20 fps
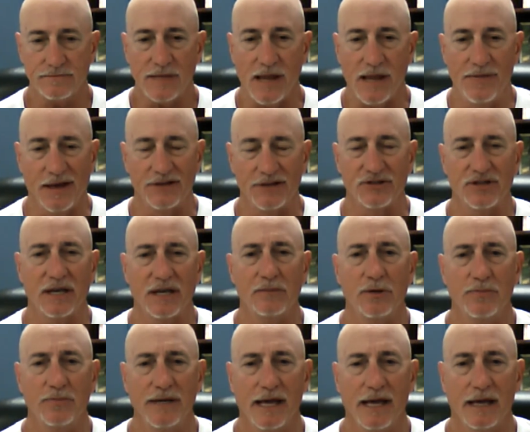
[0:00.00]
they seemed
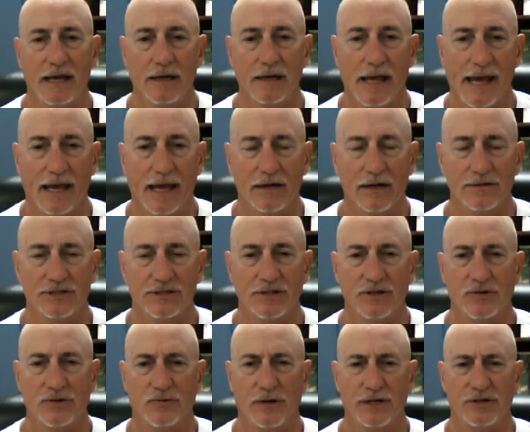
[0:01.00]
to be able to handle
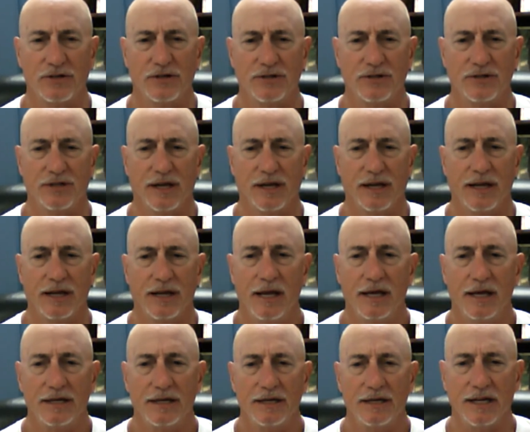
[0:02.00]
situations that
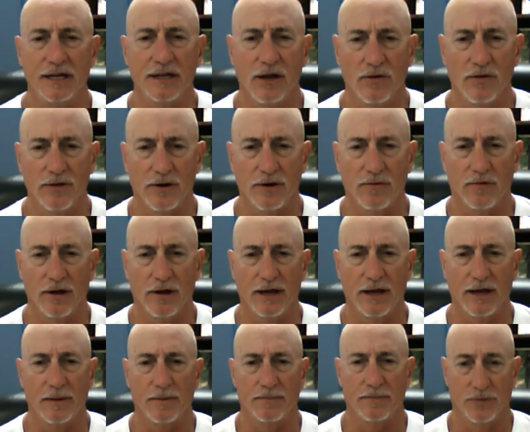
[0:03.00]
didn't go their
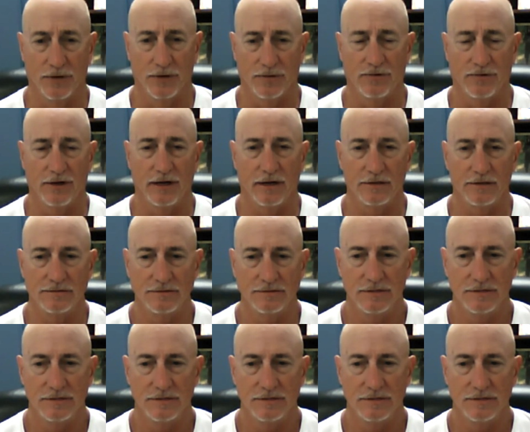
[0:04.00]
way pretty well.